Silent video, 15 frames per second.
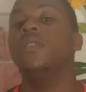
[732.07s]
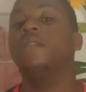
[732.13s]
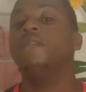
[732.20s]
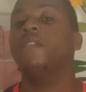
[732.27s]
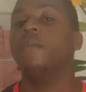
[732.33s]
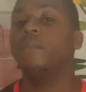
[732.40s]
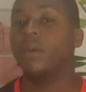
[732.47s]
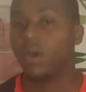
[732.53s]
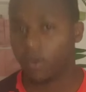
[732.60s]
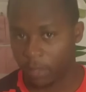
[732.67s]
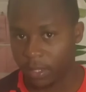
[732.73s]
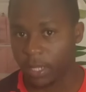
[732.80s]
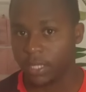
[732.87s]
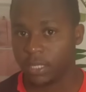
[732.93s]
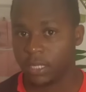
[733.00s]
the Football
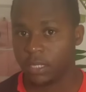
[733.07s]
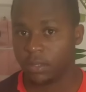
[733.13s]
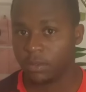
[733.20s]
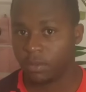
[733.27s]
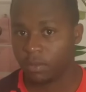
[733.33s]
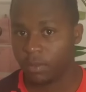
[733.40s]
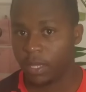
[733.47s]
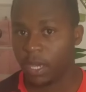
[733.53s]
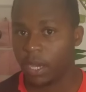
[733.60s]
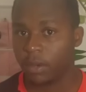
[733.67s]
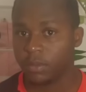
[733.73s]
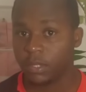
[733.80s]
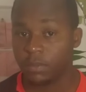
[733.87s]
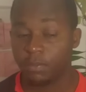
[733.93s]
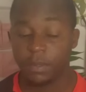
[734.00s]
Connect. We are
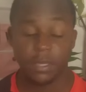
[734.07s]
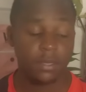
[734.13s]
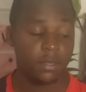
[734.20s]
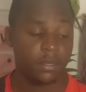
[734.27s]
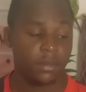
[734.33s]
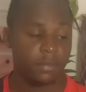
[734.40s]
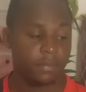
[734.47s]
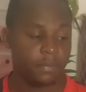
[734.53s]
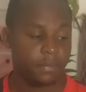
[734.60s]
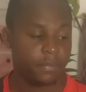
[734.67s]
out. Peace.